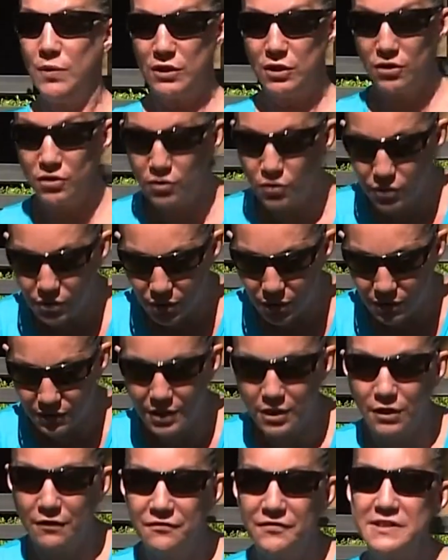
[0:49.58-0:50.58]
We couldn't, you
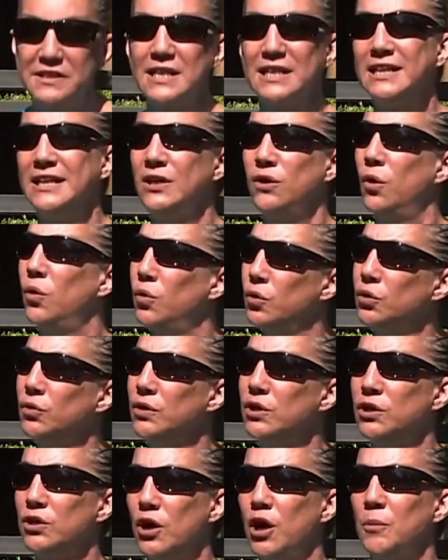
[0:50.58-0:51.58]
know, physically hold her
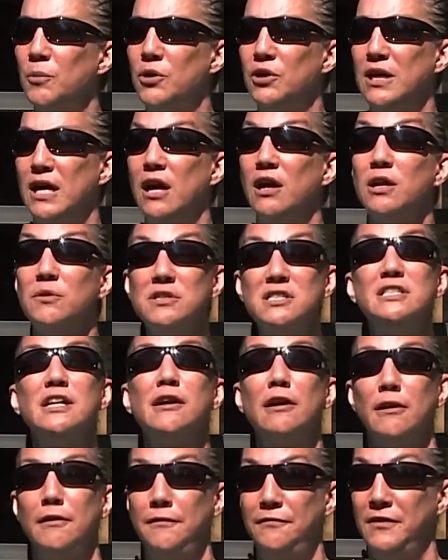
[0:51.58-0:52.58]
and calm her down. It was
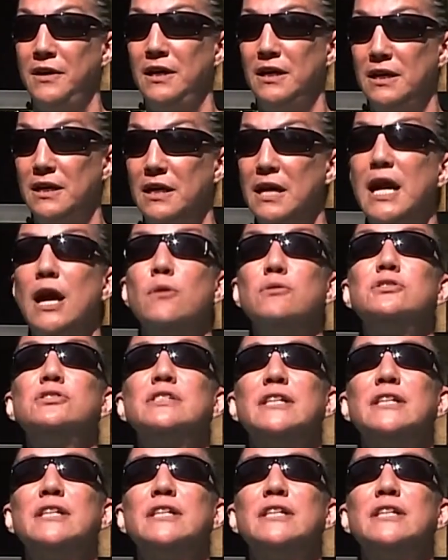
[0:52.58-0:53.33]
terrifying. It was